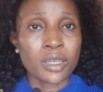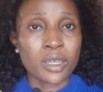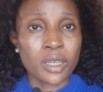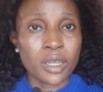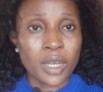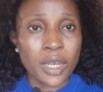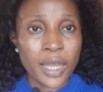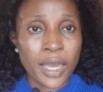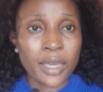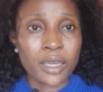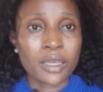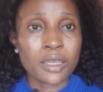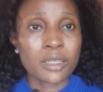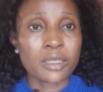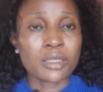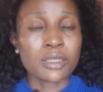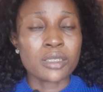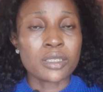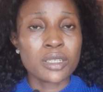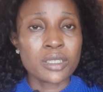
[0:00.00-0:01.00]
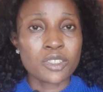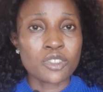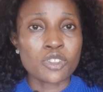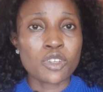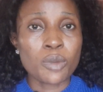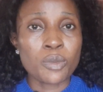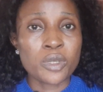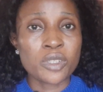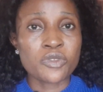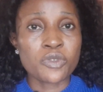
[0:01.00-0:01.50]
Like, this
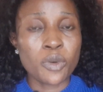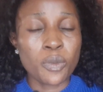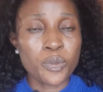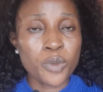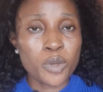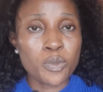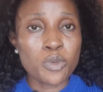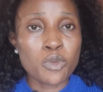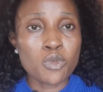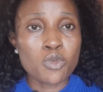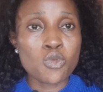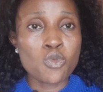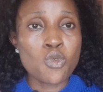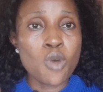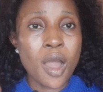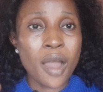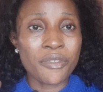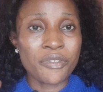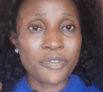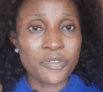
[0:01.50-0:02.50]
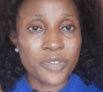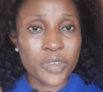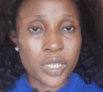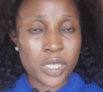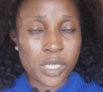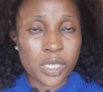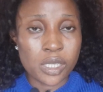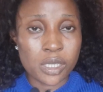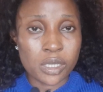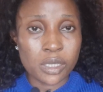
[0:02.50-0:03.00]
job is for people who are
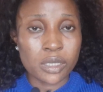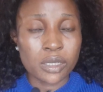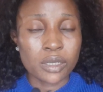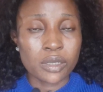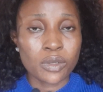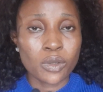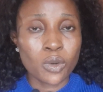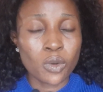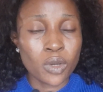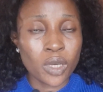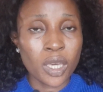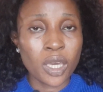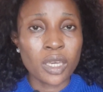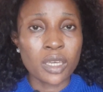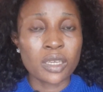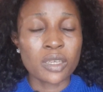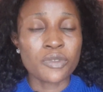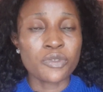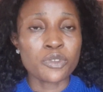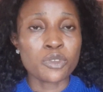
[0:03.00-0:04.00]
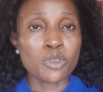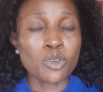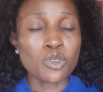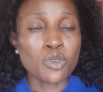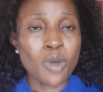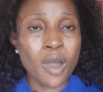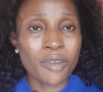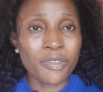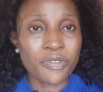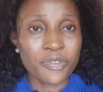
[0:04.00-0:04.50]
fit. Okay, if
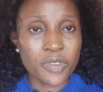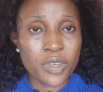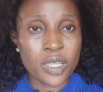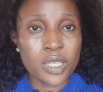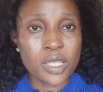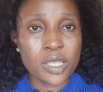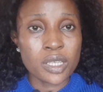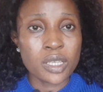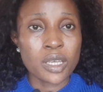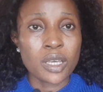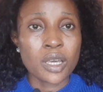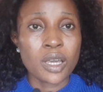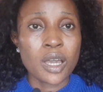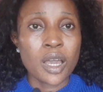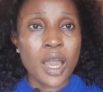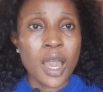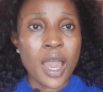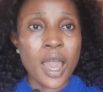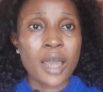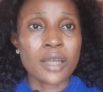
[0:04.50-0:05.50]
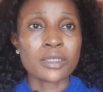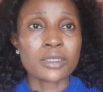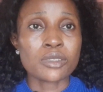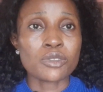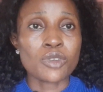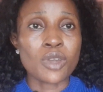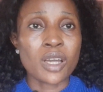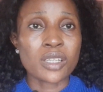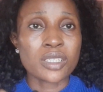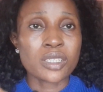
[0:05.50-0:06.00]
you are fit and
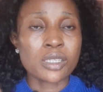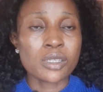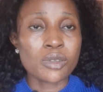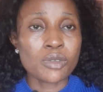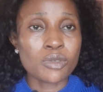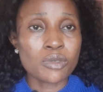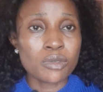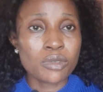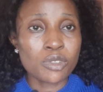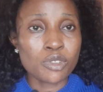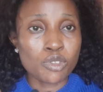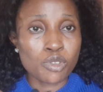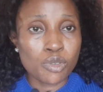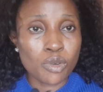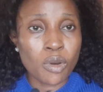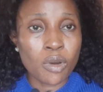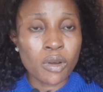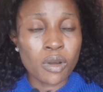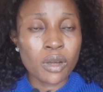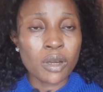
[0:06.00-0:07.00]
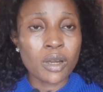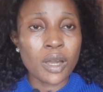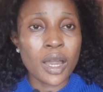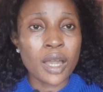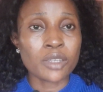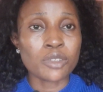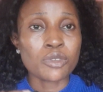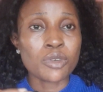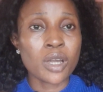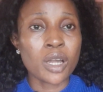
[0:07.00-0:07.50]
you are still strong
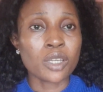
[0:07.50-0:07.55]
and you are